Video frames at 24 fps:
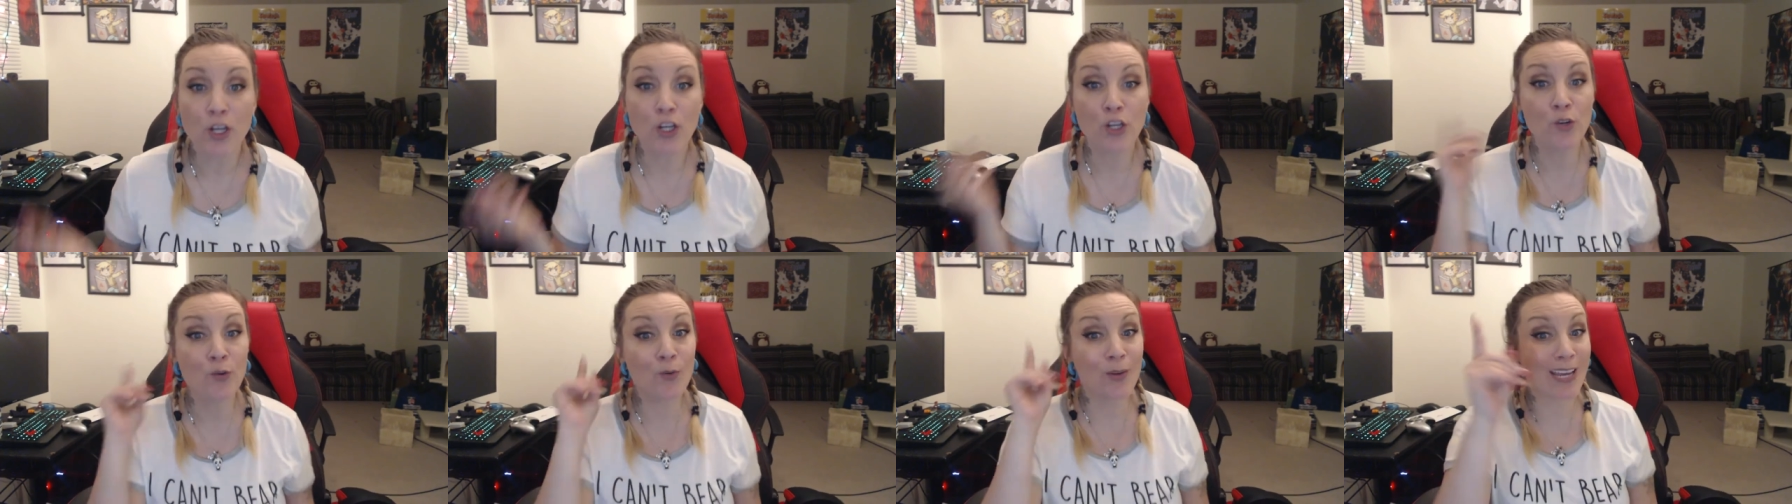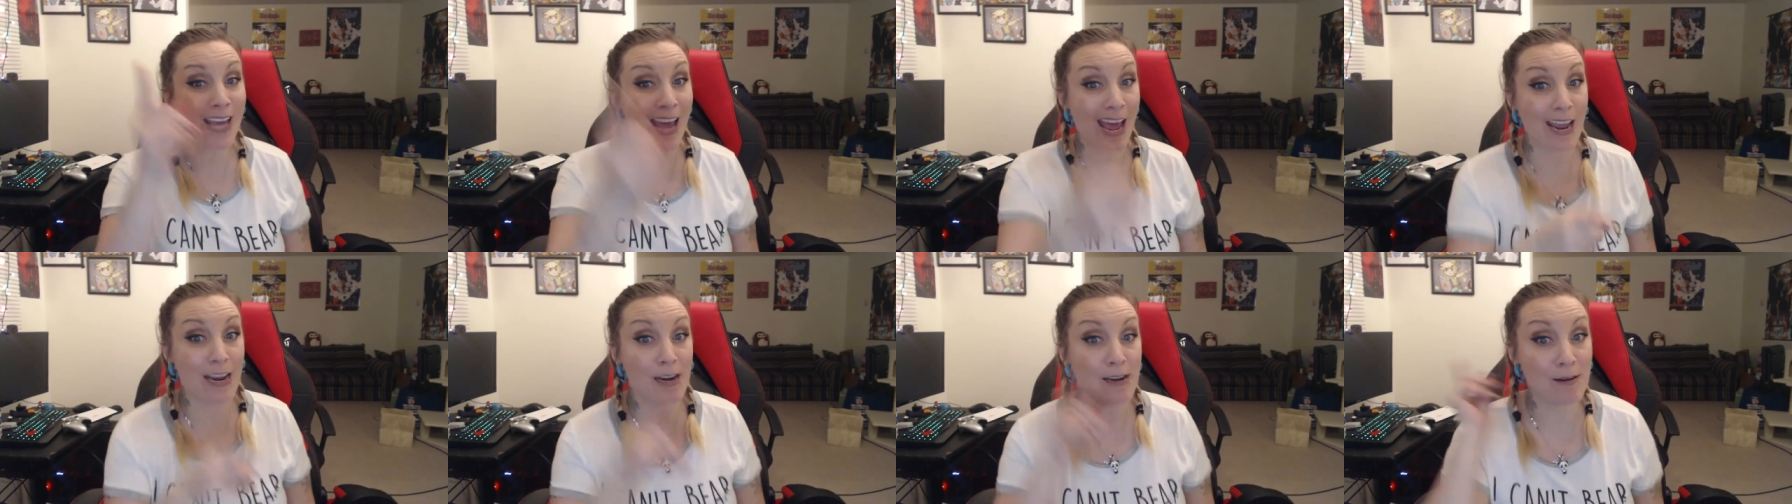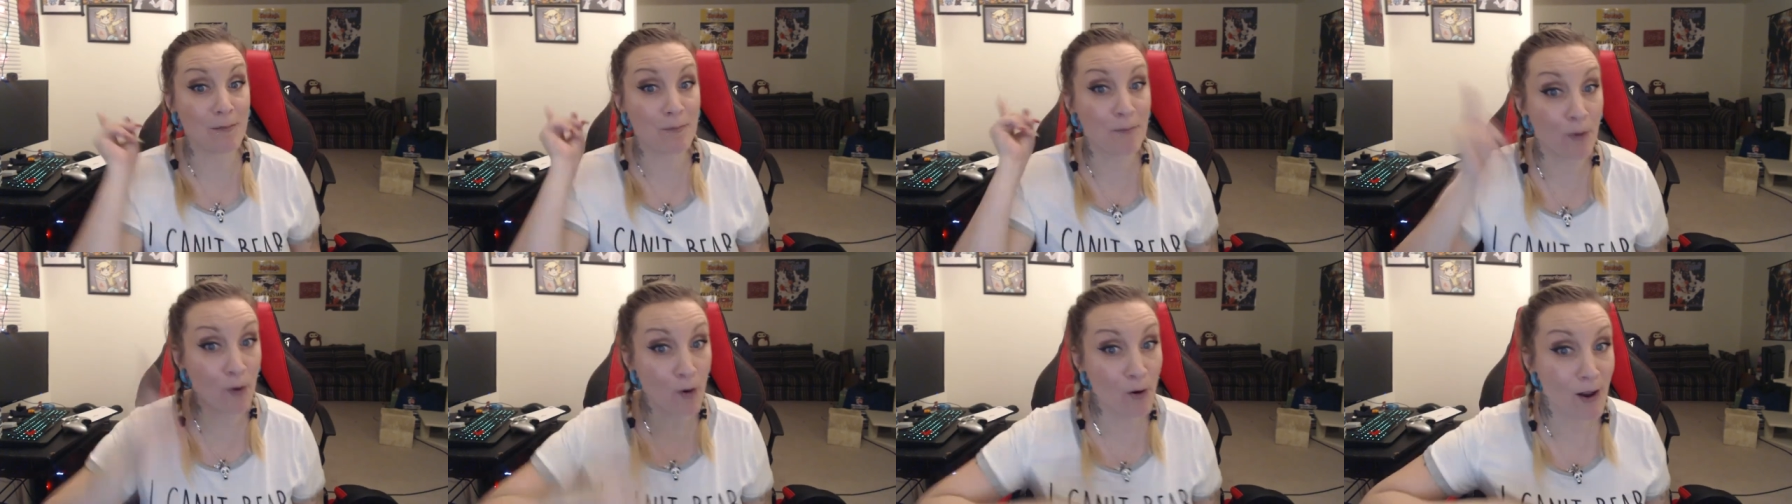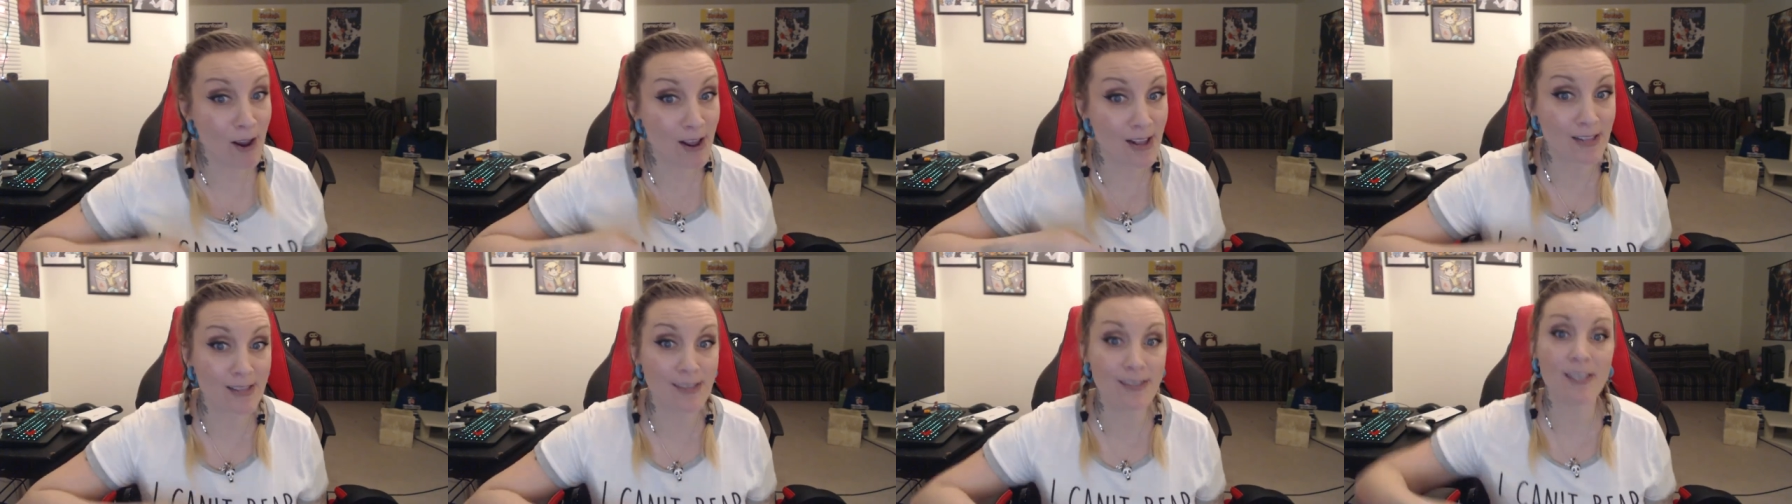you gain
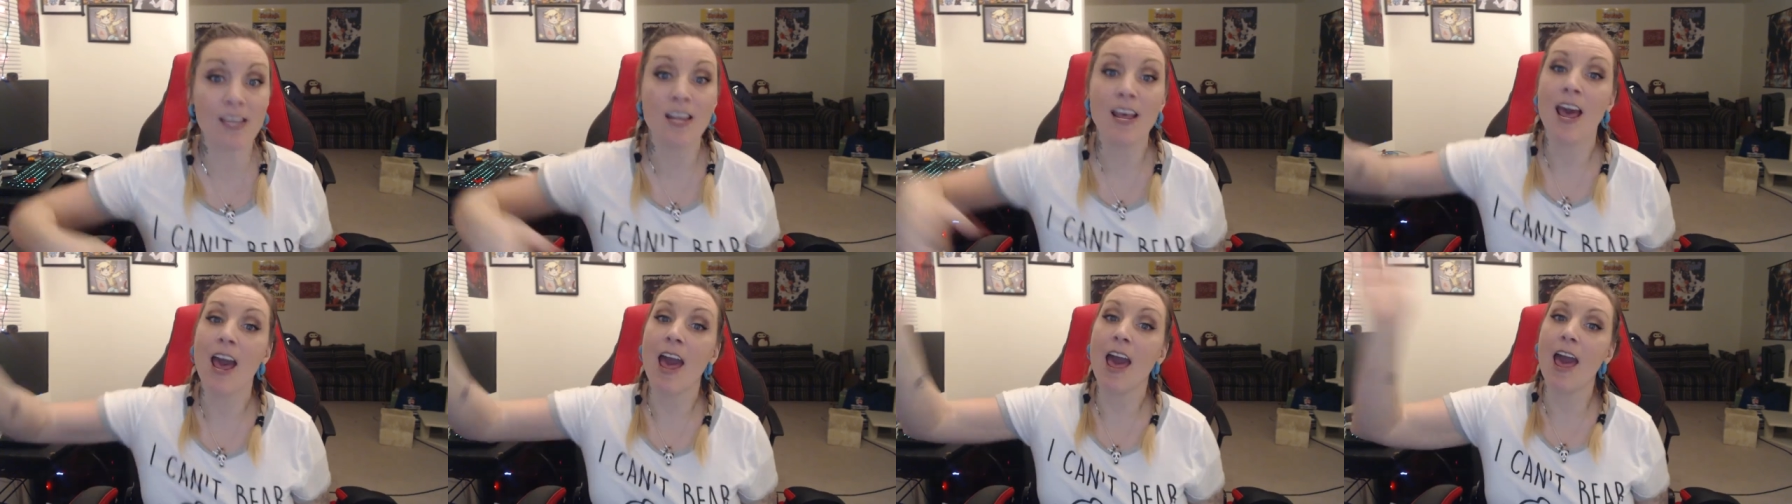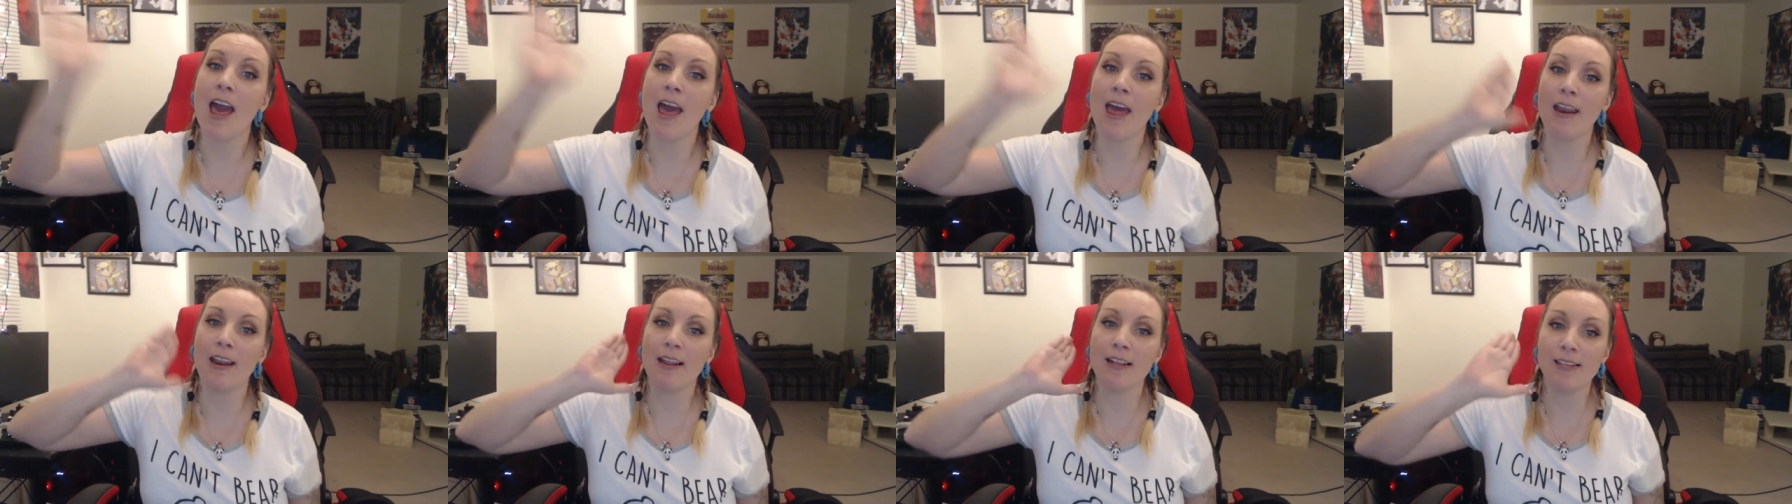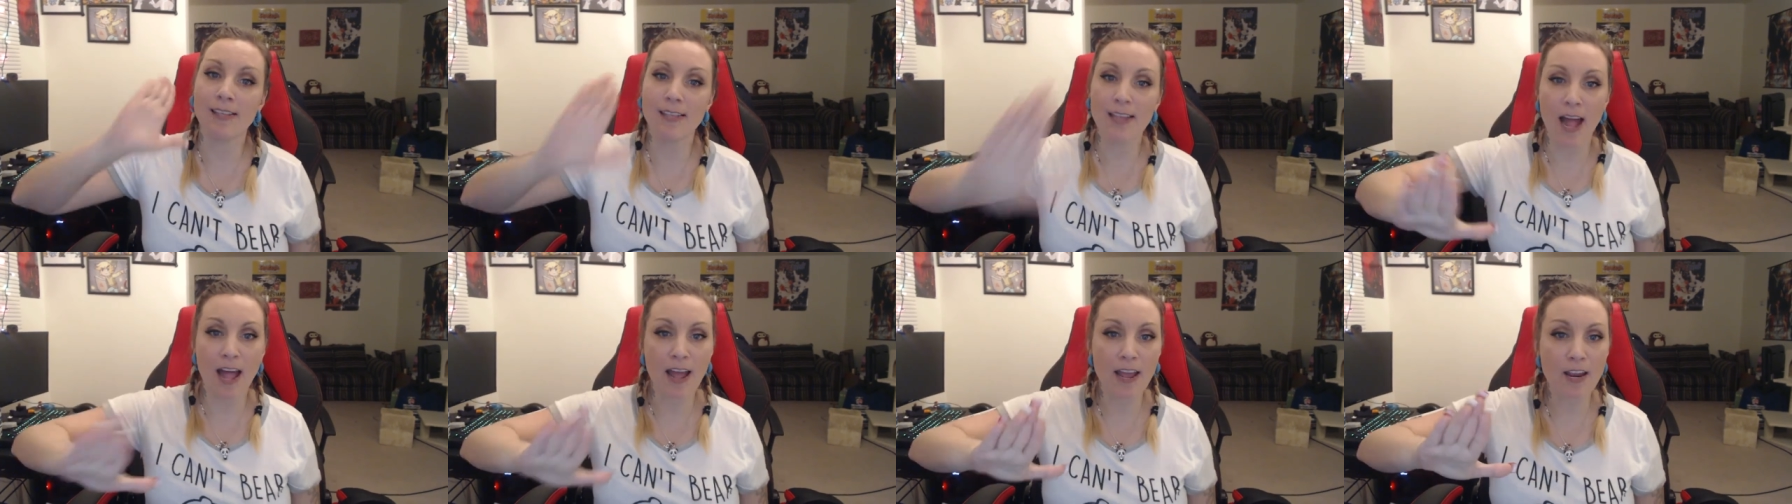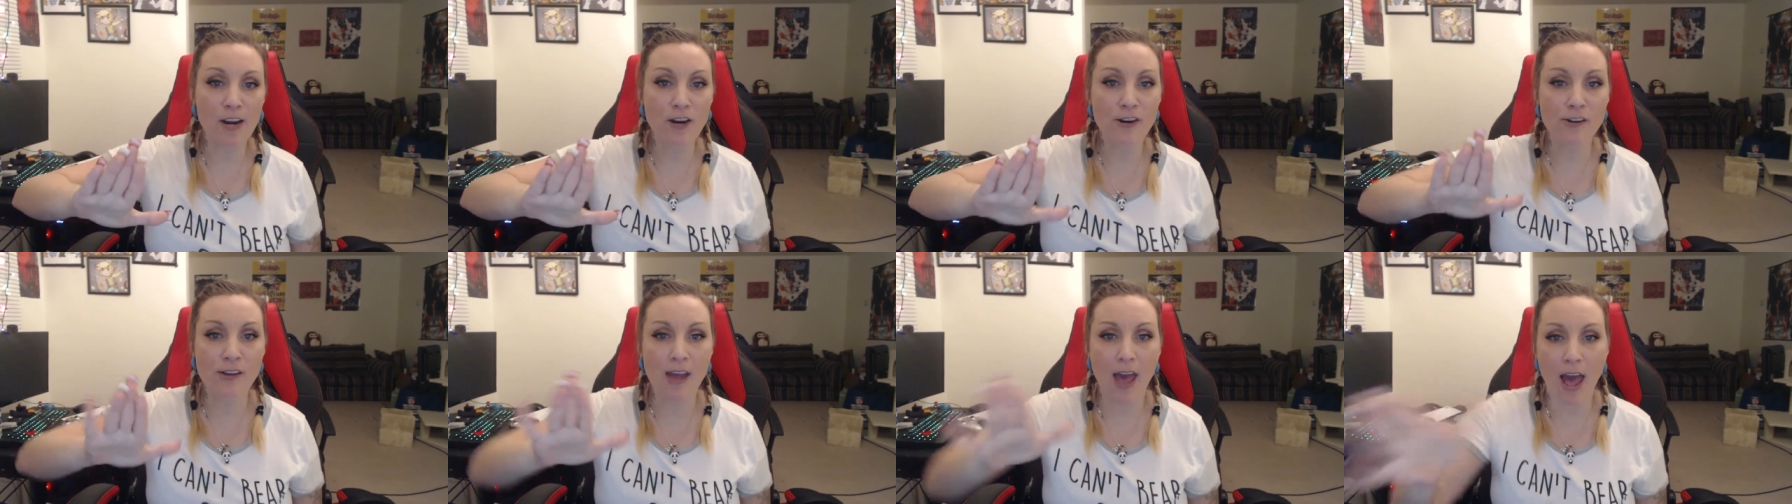points and it's not
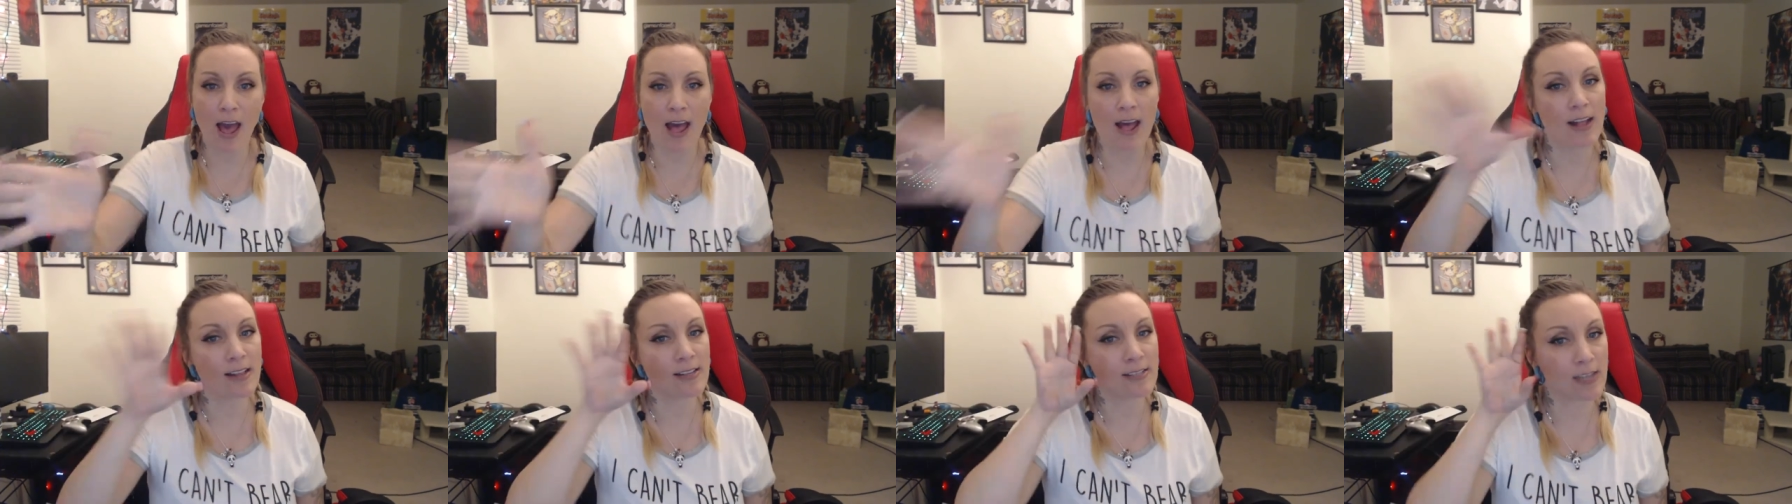here yet.